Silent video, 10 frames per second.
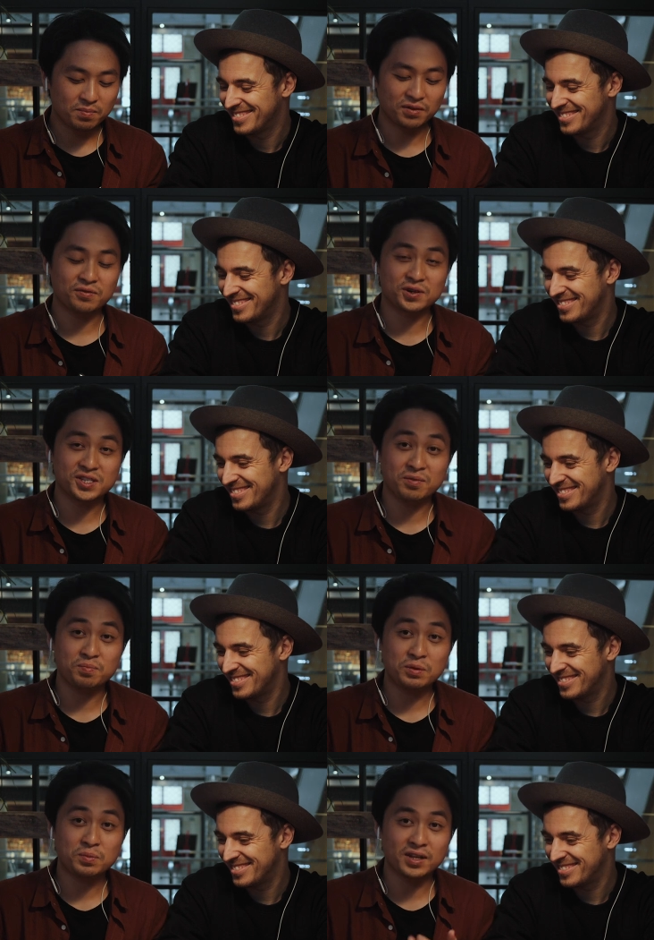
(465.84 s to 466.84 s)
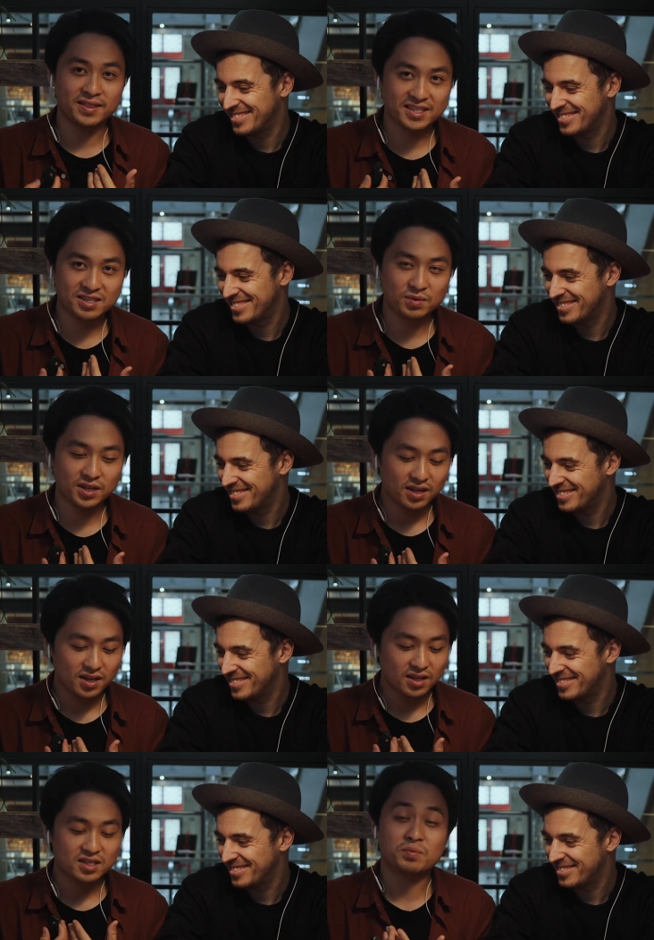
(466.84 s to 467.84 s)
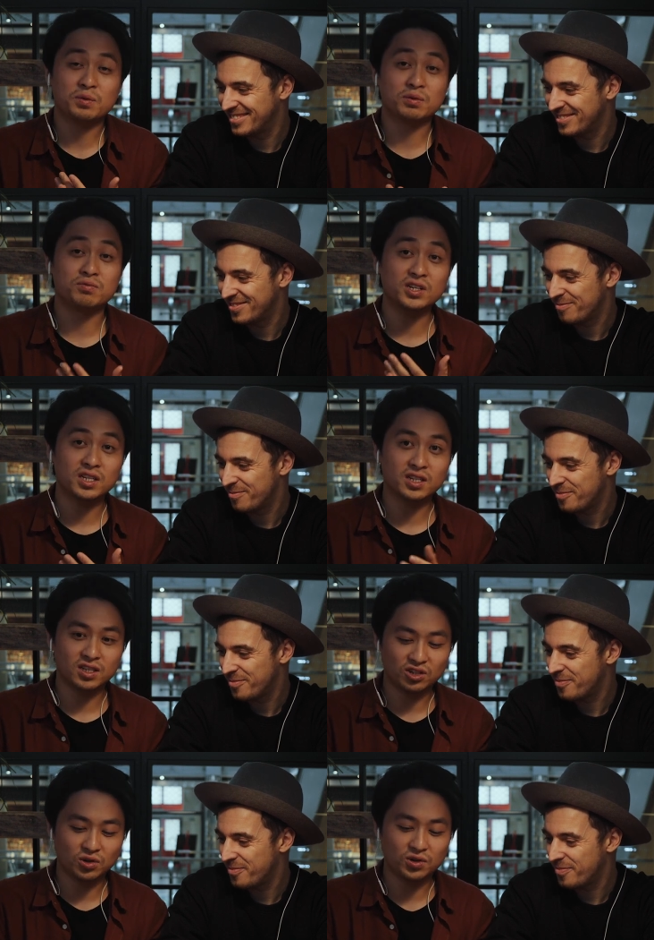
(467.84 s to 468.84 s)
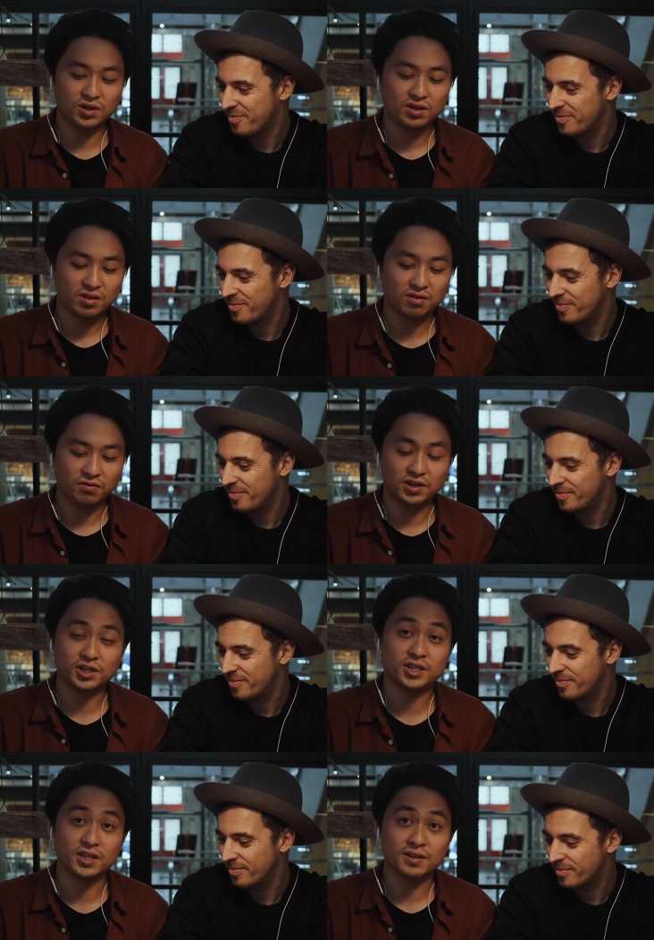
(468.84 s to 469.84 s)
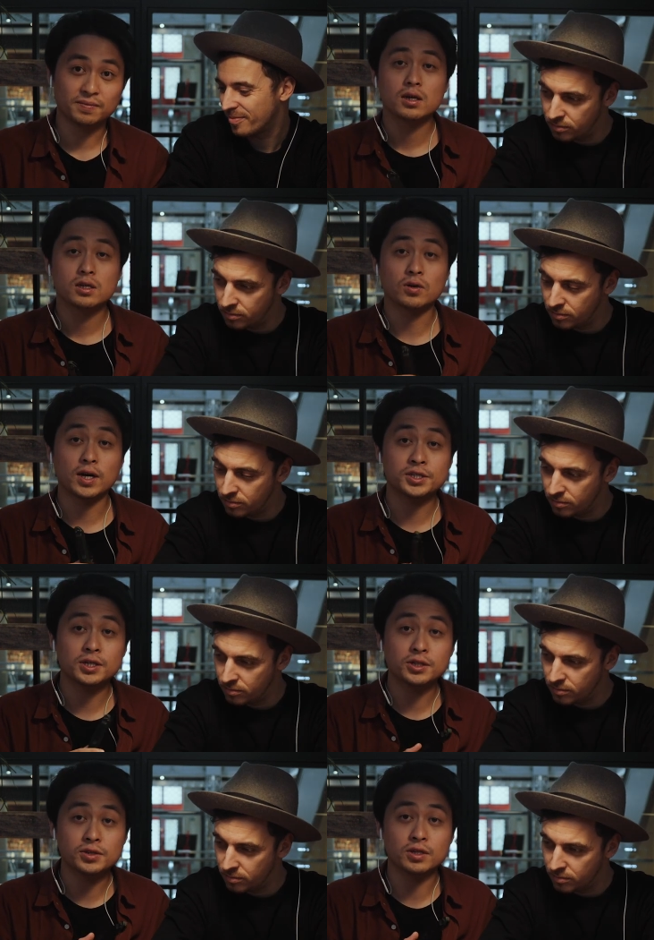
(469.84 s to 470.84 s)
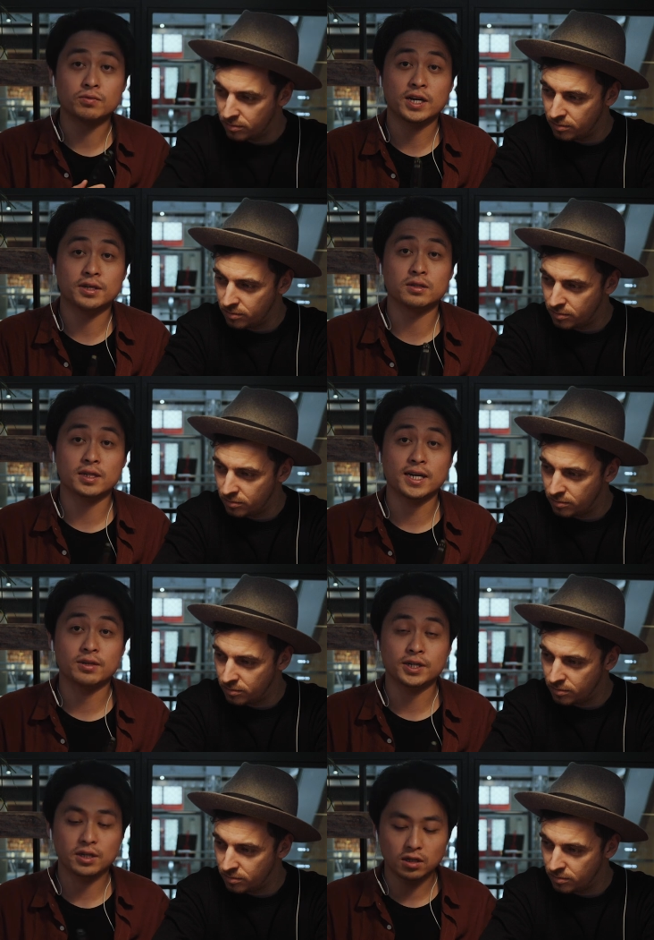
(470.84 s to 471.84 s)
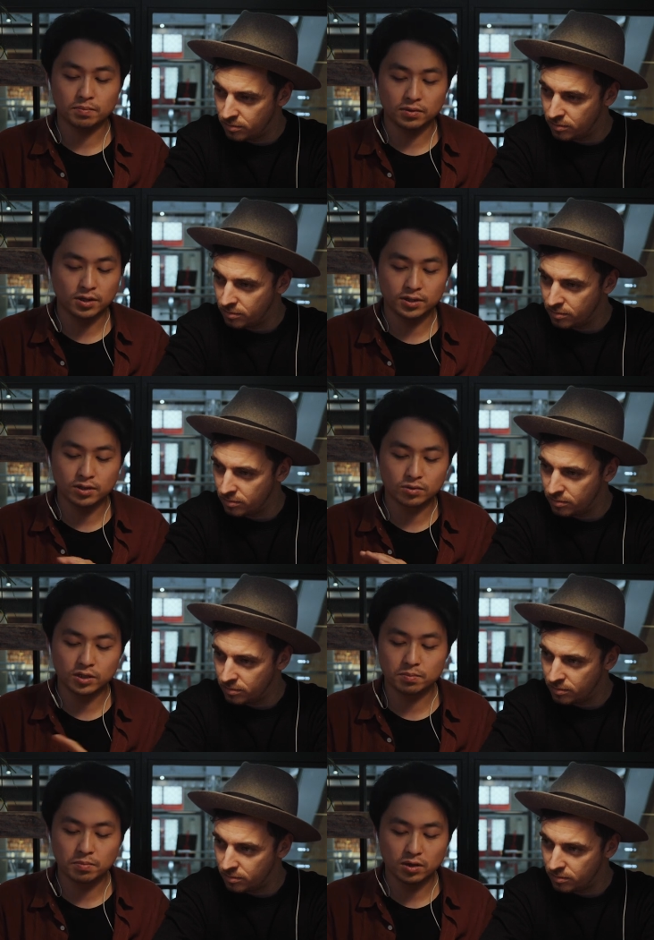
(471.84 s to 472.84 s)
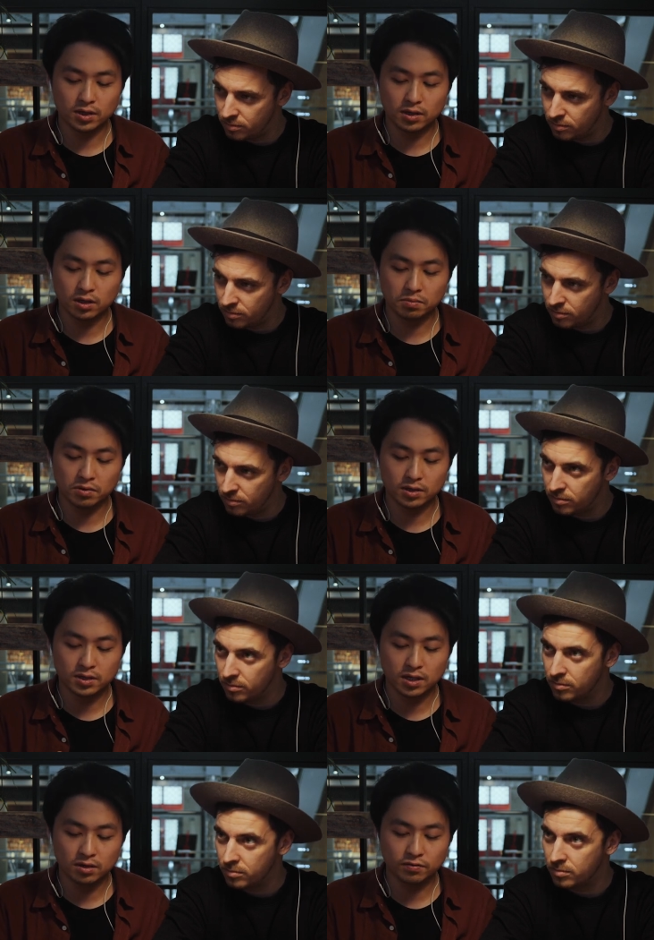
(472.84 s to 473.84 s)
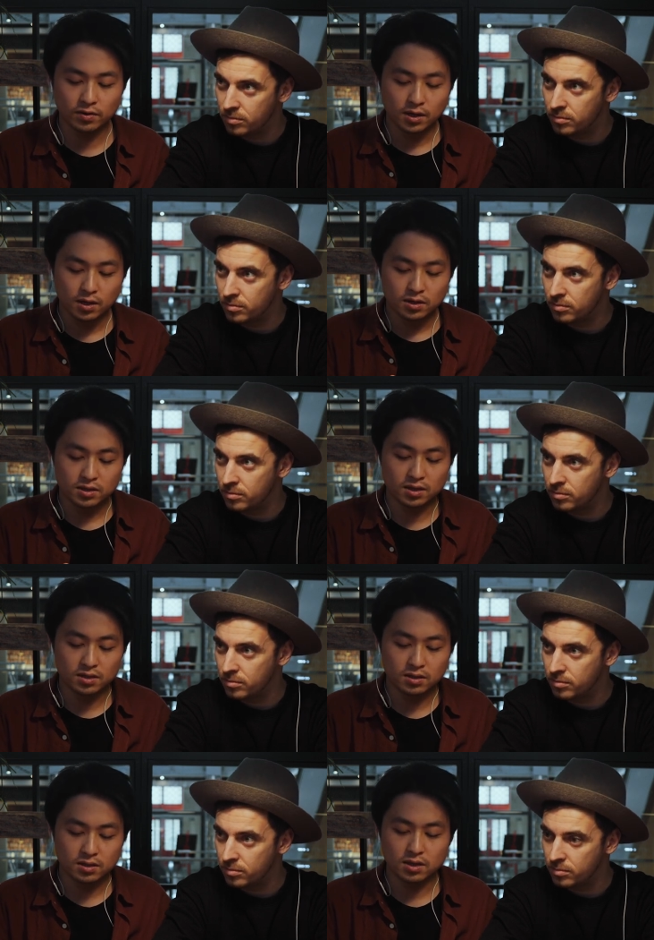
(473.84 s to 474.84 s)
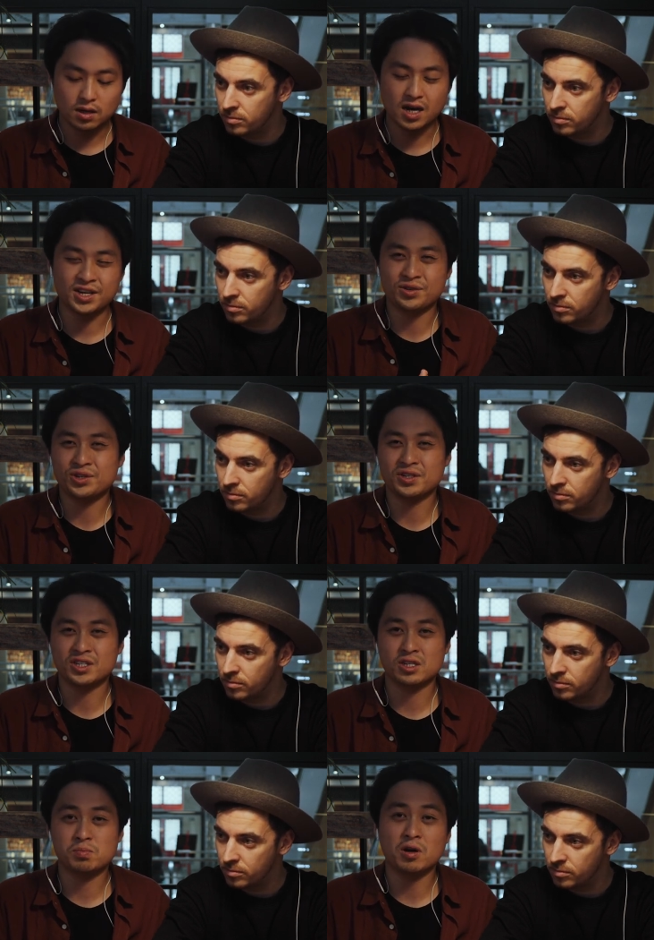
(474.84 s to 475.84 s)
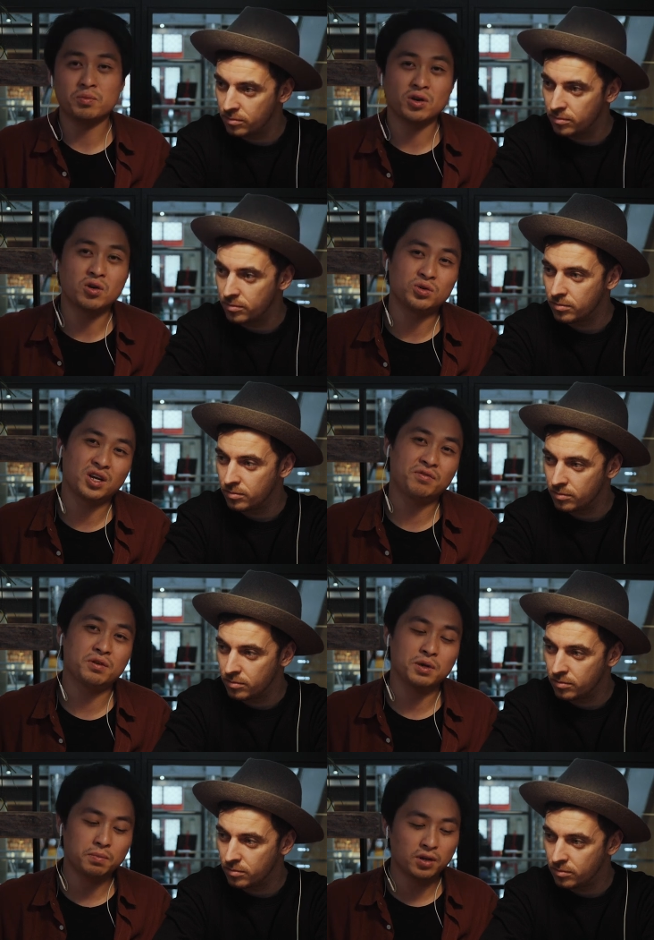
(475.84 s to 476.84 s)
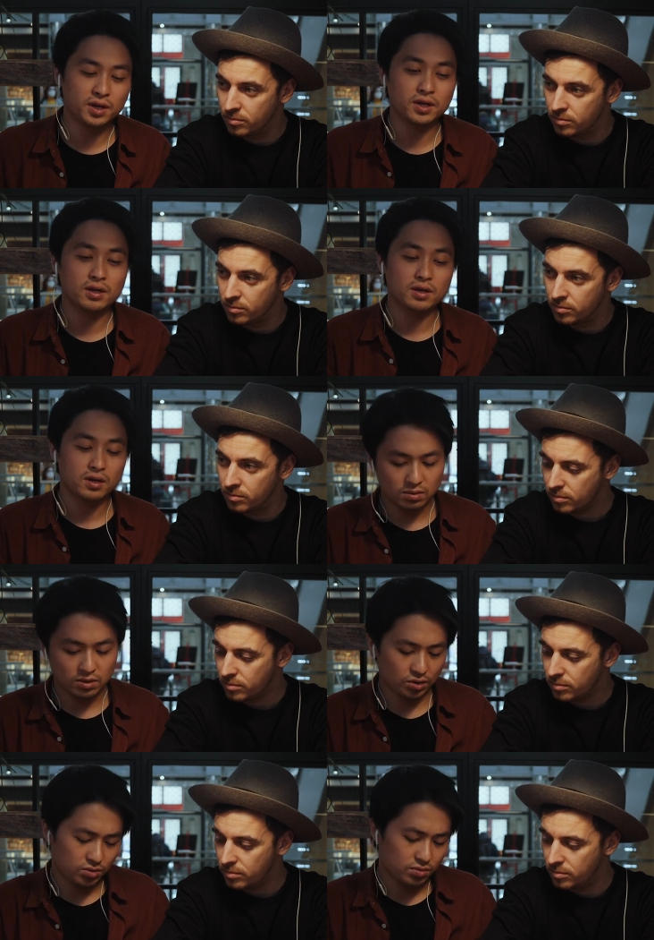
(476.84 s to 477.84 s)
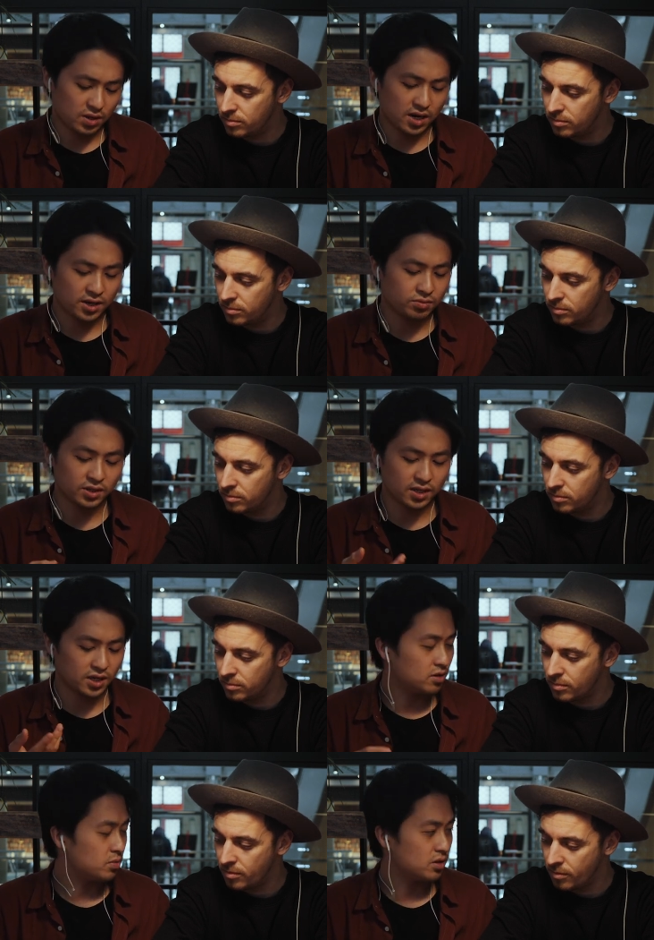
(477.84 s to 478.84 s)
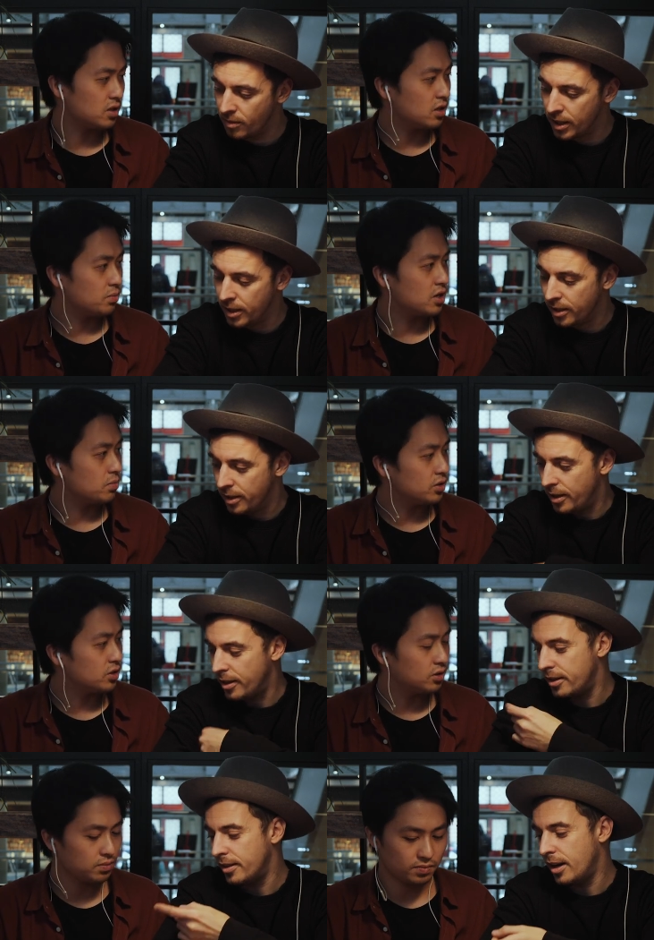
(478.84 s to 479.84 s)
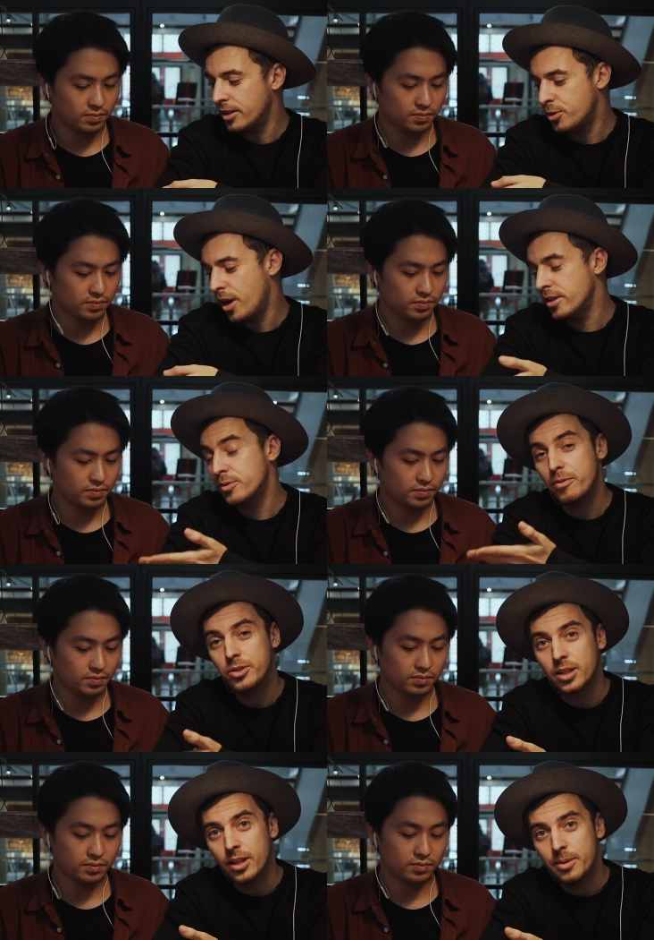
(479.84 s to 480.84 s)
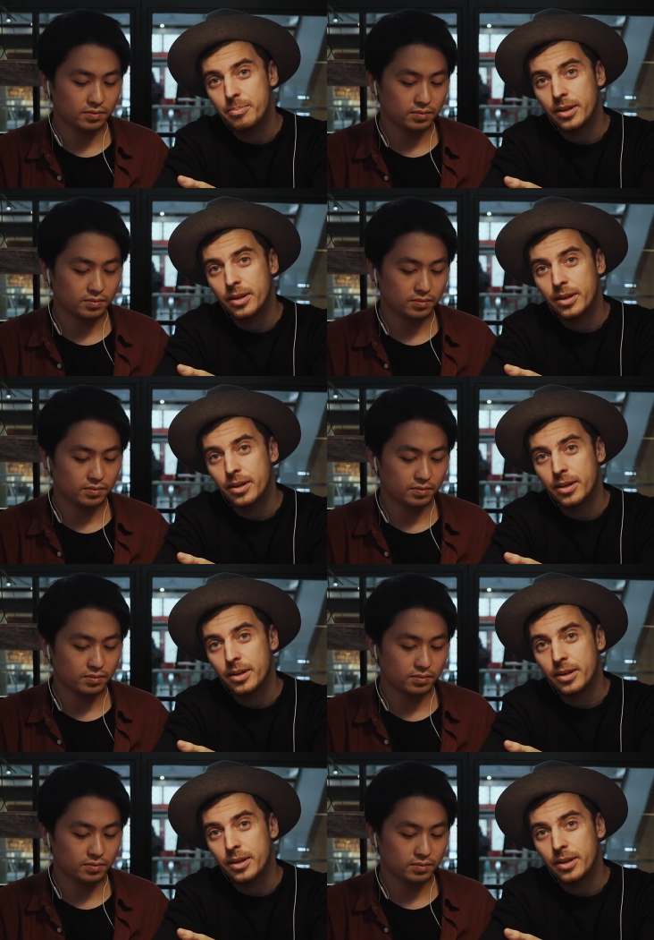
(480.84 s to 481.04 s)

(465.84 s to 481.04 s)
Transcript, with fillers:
Speaker 1: But for some people, and that's me, some people really enjoy the finishing. So I still use the regular carry clip, there is no deep pocket clip on this knife since I usually just pop the whole knife in my pocket. So yeah, I don't really care about the clip that much. Yeah,
Speaker 2: I tried it with the clip